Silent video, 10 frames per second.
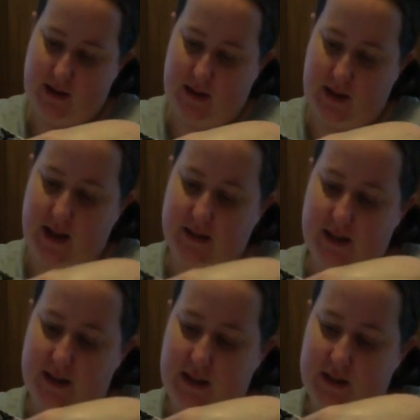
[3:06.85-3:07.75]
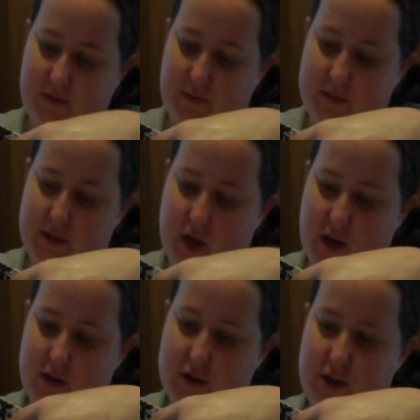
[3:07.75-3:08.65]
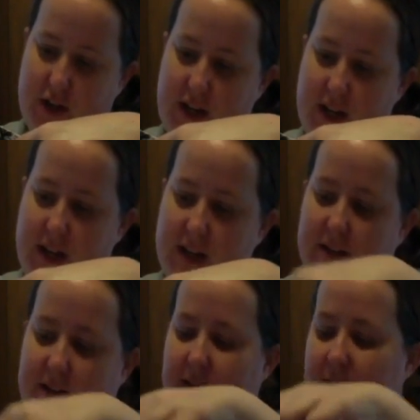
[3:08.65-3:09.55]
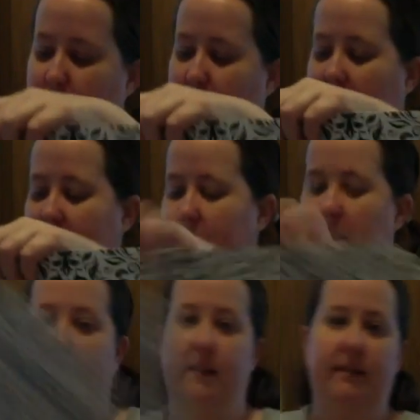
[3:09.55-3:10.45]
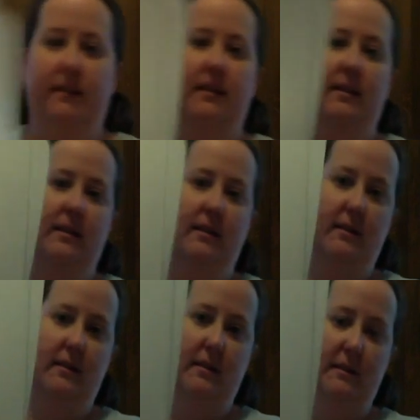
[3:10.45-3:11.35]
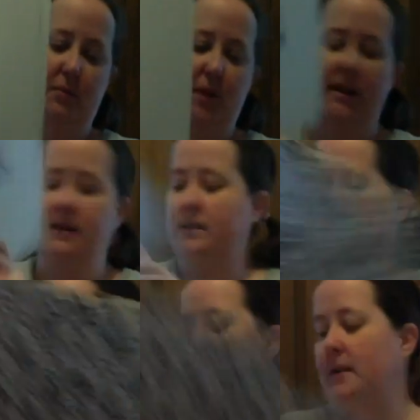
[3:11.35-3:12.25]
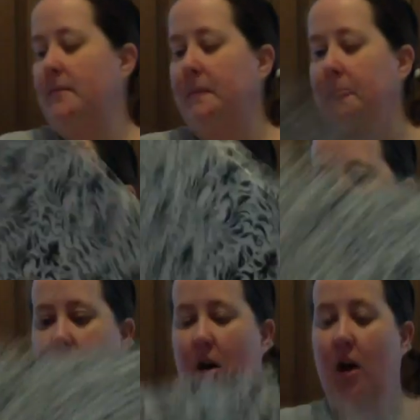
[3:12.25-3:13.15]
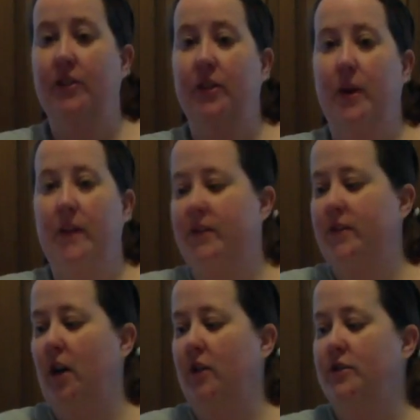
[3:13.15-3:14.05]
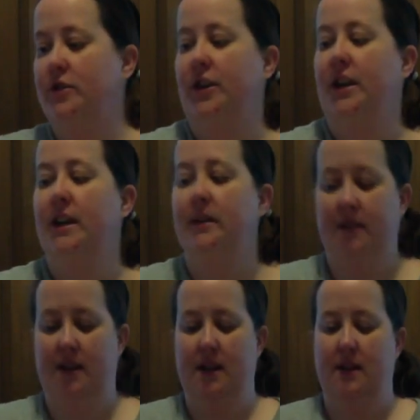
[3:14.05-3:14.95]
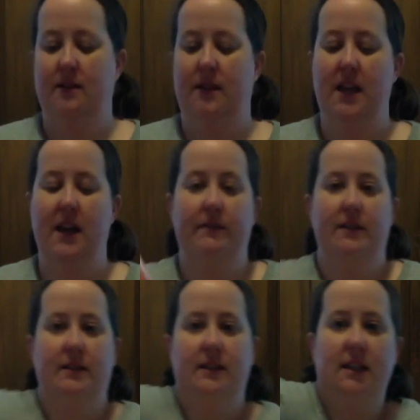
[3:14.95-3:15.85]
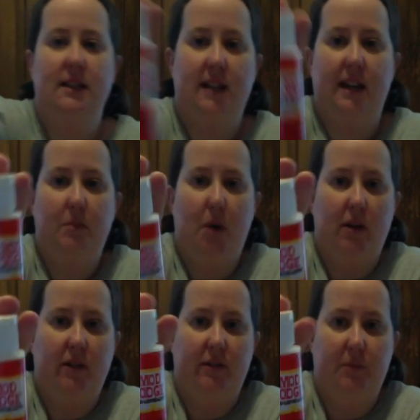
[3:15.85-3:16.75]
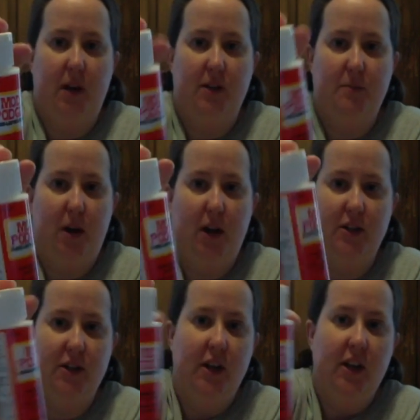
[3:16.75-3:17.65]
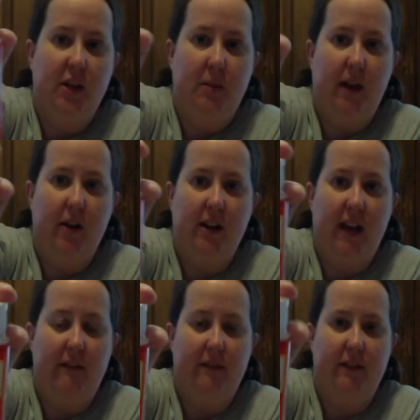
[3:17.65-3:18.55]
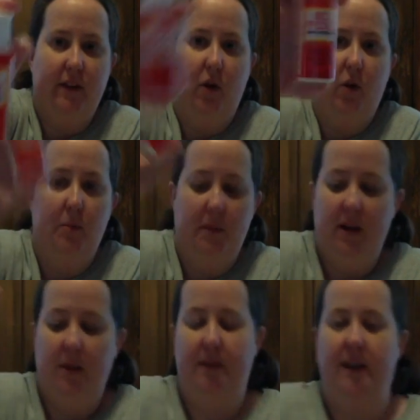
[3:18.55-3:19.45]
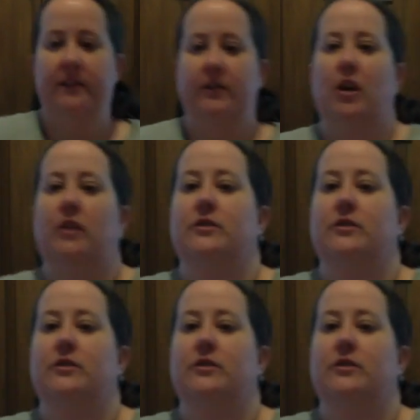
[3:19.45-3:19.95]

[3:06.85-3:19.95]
Like I said, these are from the Dollar Tree. This is the black damask print. Also at the Dollar Tree, they have these teeny tiny bottles of Mod Podge. You may already have this at home, but that's a dollar.